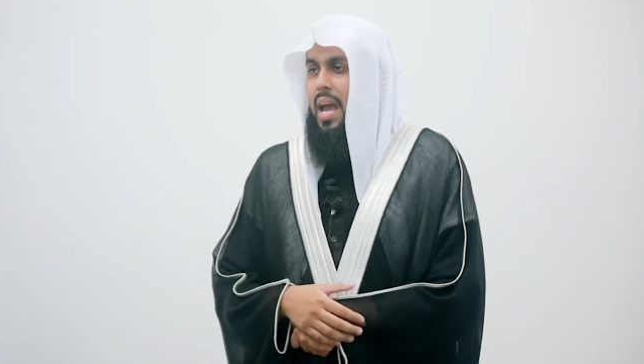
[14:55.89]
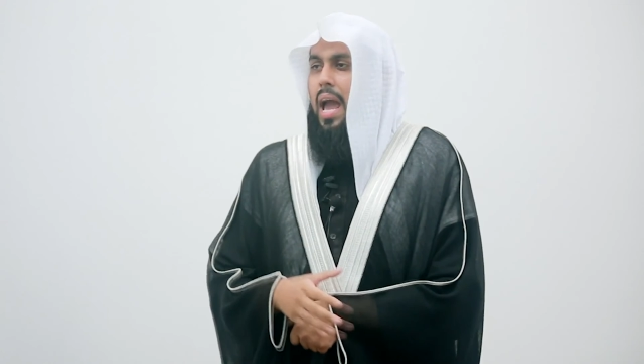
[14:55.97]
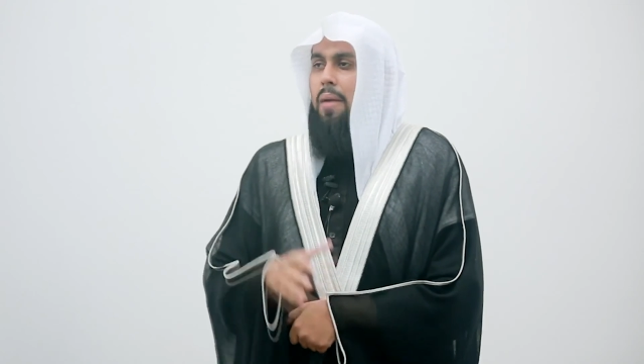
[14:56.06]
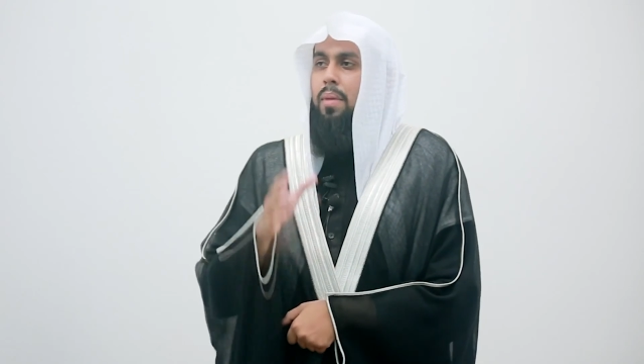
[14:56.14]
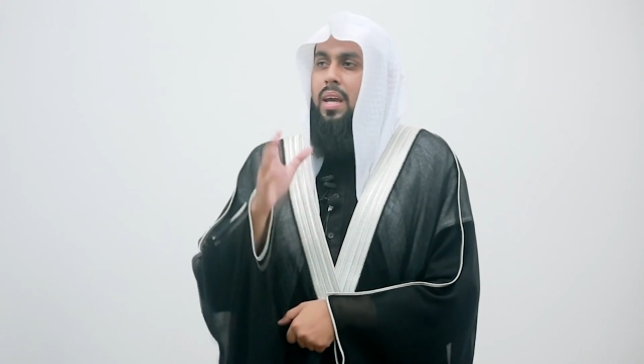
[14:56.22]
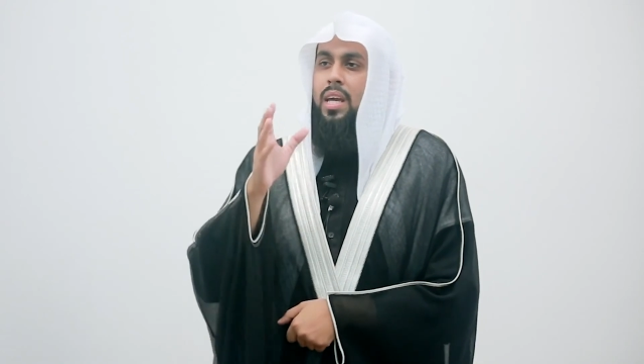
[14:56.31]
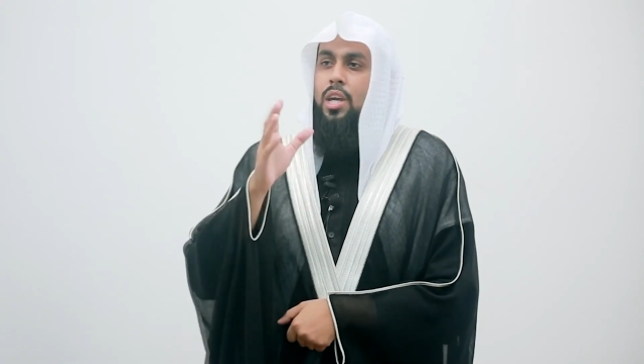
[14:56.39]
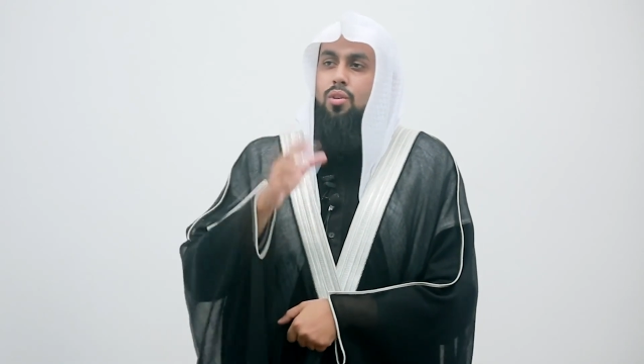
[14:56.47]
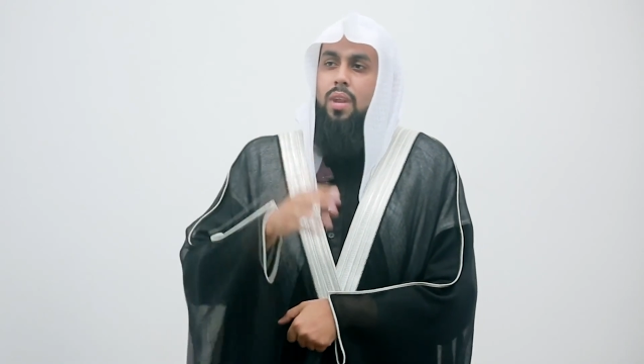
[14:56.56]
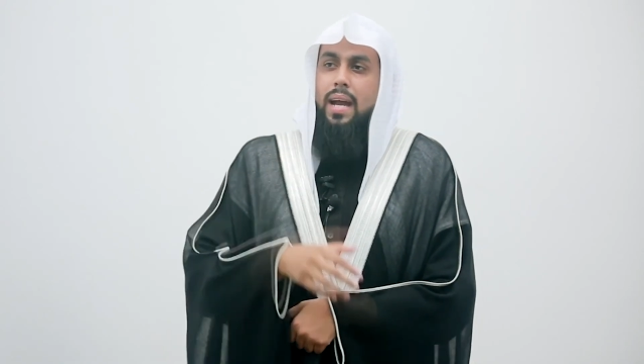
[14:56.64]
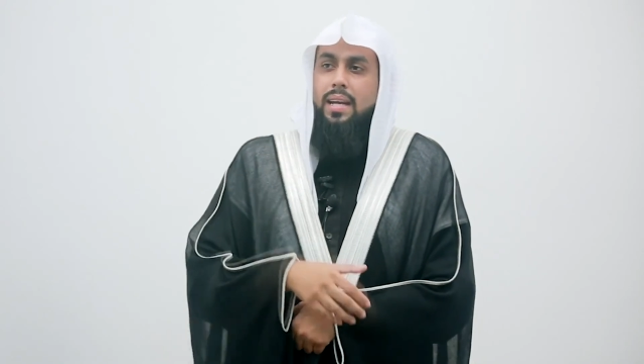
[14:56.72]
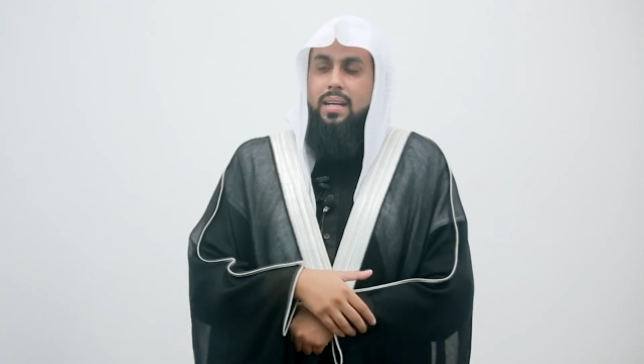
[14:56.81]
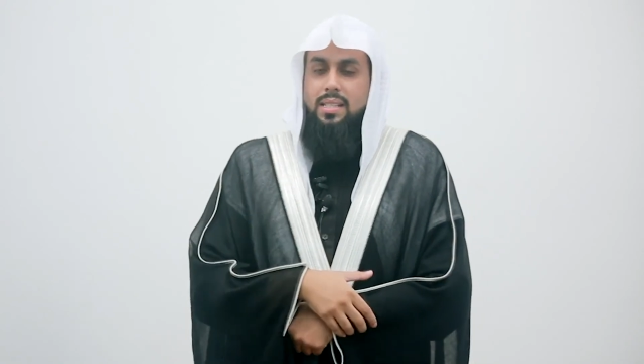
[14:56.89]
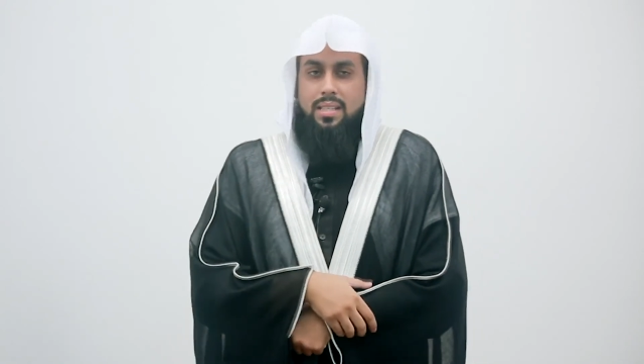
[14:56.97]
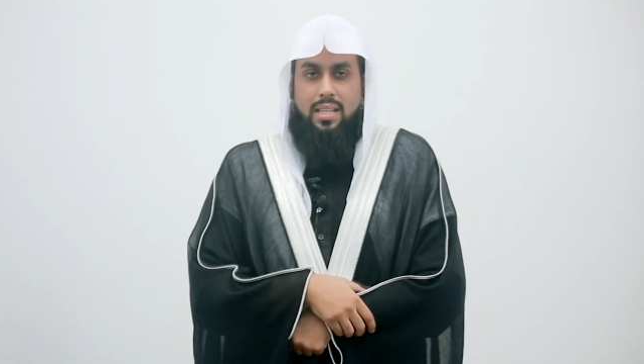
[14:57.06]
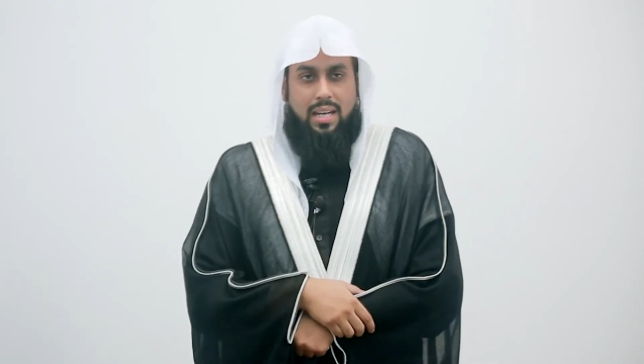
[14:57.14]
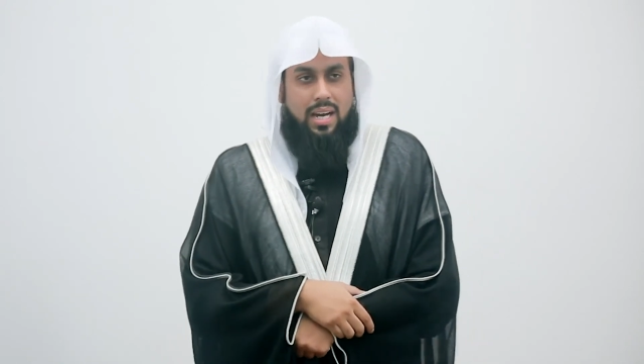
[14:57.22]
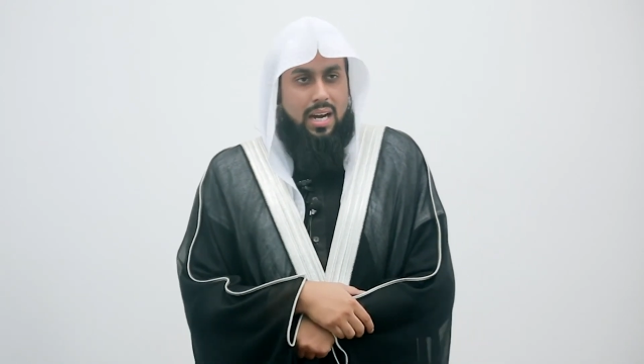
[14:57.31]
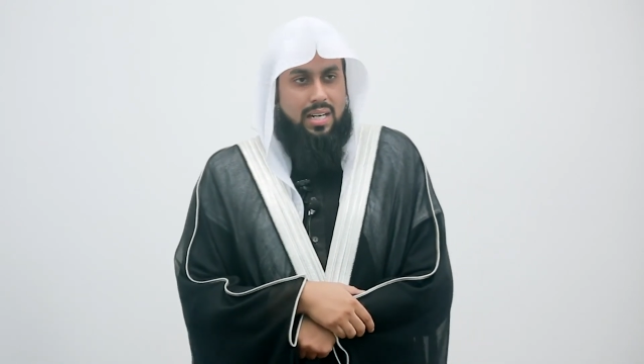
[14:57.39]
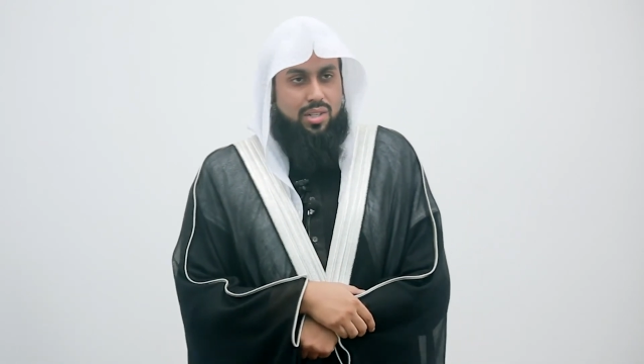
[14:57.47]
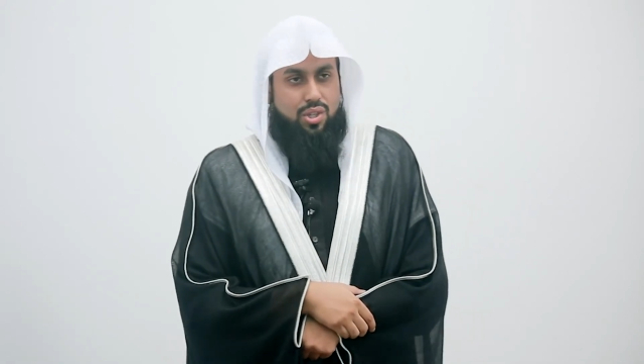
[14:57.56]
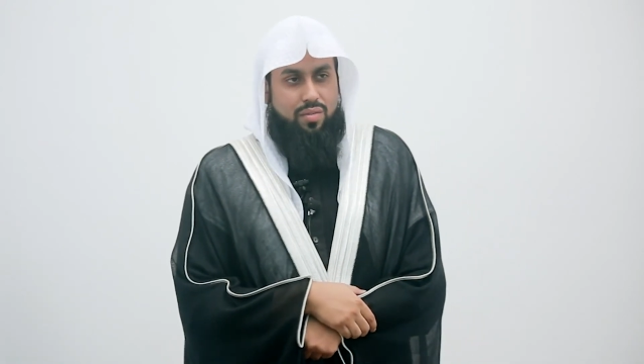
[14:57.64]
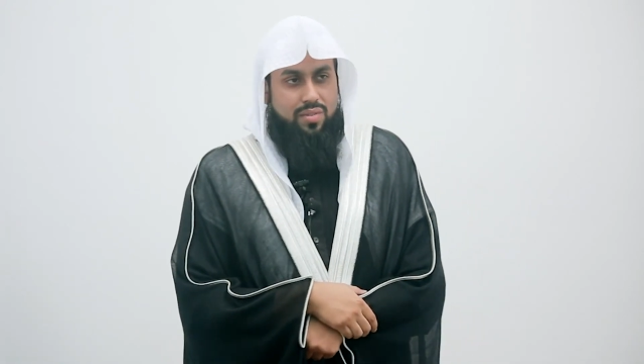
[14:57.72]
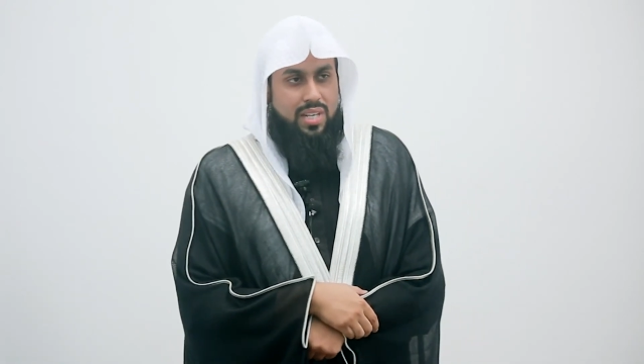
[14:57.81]
and may He unite us in the
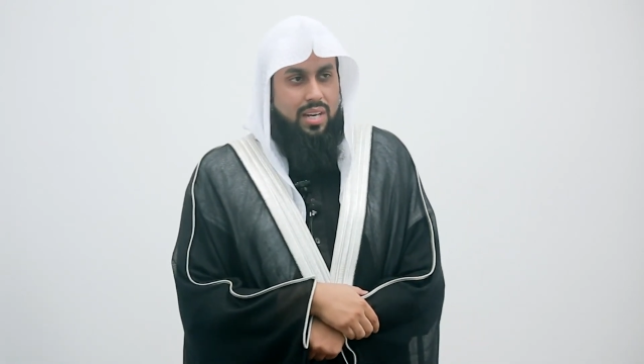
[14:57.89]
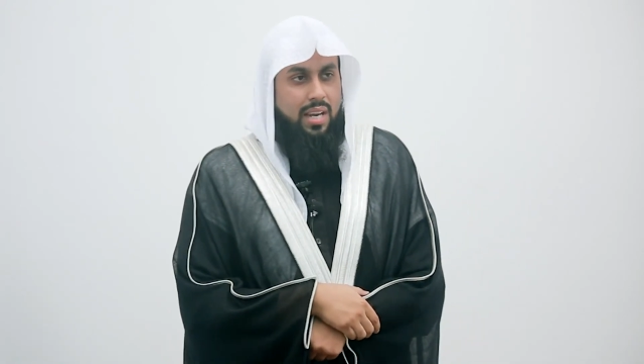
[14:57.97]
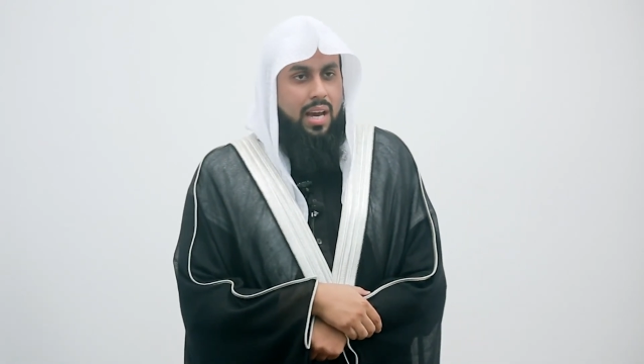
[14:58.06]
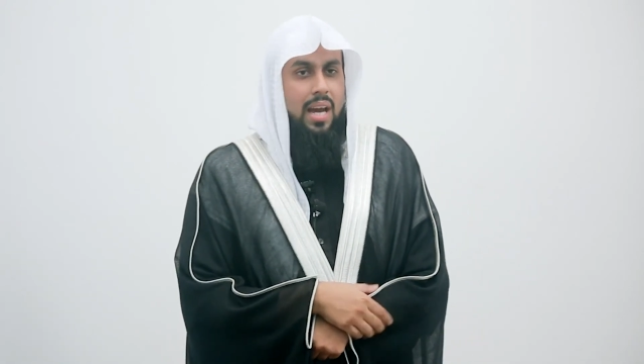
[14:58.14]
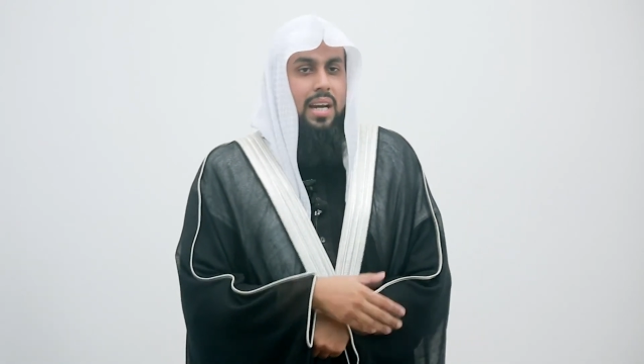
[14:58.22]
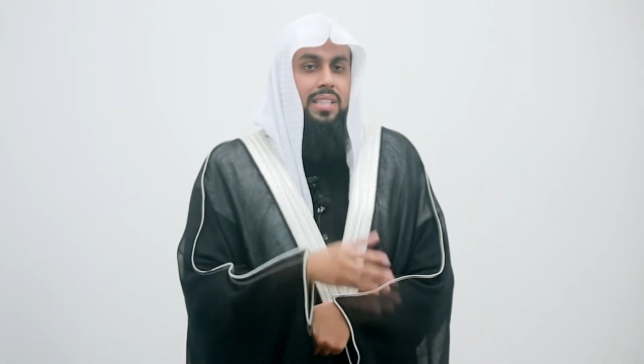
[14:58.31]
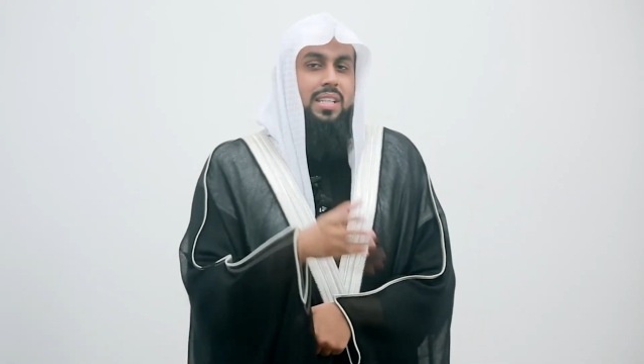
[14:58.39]
gardens of Jannah